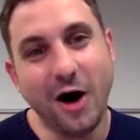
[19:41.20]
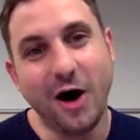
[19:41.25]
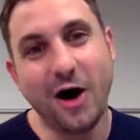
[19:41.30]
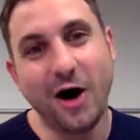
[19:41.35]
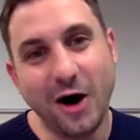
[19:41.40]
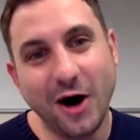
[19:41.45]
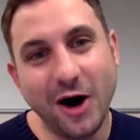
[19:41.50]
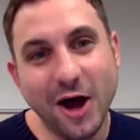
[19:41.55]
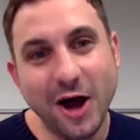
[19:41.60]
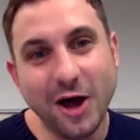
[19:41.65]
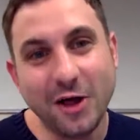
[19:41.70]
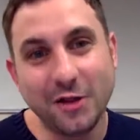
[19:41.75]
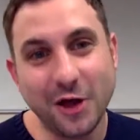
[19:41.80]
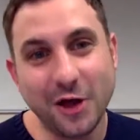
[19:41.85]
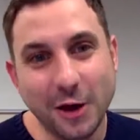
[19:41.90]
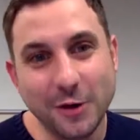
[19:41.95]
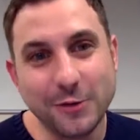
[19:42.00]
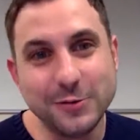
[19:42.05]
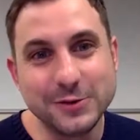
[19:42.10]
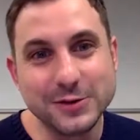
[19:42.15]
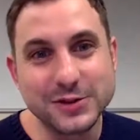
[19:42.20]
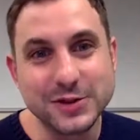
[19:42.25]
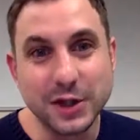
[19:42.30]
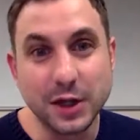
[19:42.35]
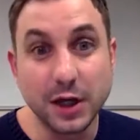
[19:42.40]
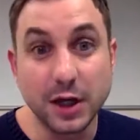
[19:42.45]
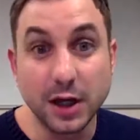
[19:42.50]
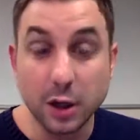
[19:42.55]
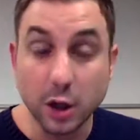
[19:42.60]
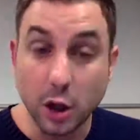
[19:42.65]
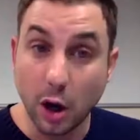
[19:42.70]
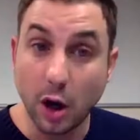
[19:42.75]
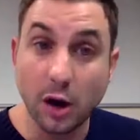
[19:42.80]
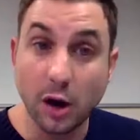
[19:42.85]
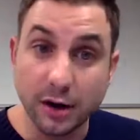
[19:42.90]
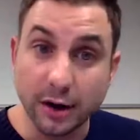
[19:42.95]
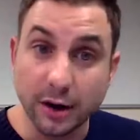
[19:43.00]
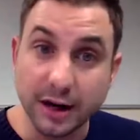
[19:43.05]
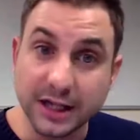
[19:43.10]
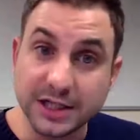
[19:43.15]
are those that got
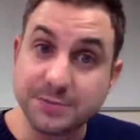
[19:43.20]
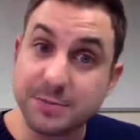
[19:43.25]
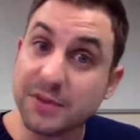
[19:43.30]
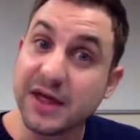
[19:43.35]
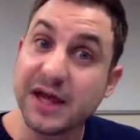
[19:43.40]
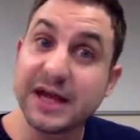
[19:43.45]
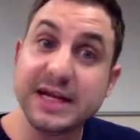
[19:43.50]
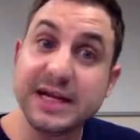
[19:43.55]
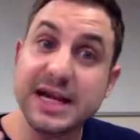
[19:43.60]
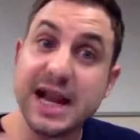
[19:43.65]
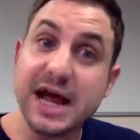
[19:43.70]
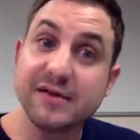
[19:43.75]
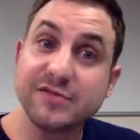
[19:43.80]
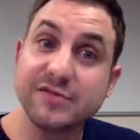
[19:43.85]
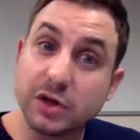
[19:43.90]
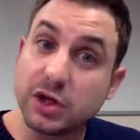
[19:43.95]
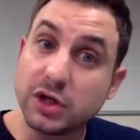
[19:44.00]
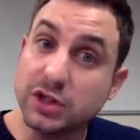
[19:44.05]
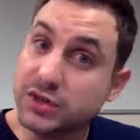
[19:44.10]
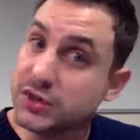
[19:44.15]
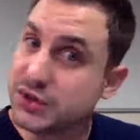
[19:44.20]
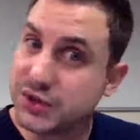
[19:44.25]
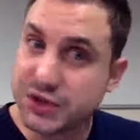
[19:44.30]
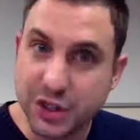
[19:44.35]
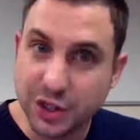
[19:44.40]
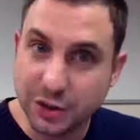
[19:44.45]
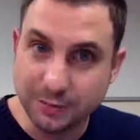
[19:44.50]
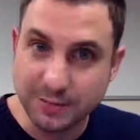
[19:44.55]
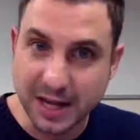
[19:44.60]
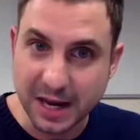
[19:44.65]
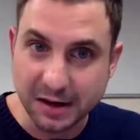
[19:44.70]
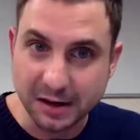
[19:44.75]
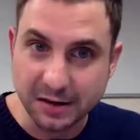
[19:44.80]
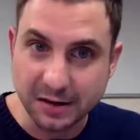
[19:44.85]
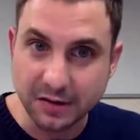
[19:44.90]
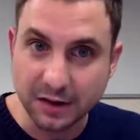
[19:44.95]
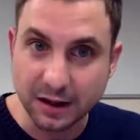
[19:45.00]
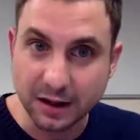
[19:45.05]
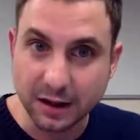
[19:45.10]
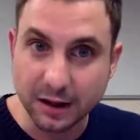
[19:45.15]
on our list but they never consumed
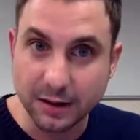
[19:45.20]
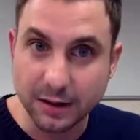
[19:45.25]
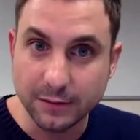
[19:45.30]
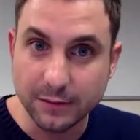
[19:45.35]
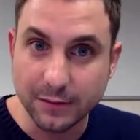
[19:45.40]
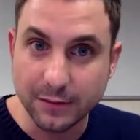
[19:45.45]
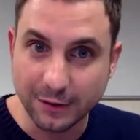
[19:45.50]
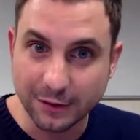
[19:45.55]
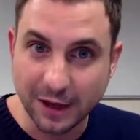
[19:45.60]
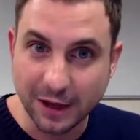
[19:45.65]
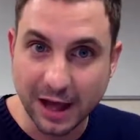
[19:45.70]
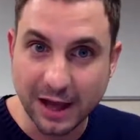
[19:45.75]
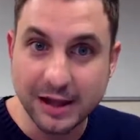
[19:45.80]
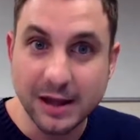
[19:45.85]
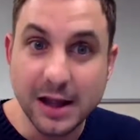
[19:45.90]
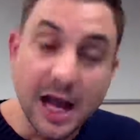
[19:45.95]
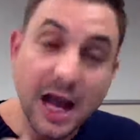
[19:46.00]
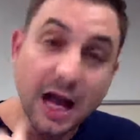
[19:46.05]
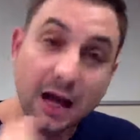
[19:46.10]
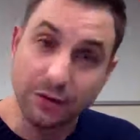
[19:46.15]
anything Okay.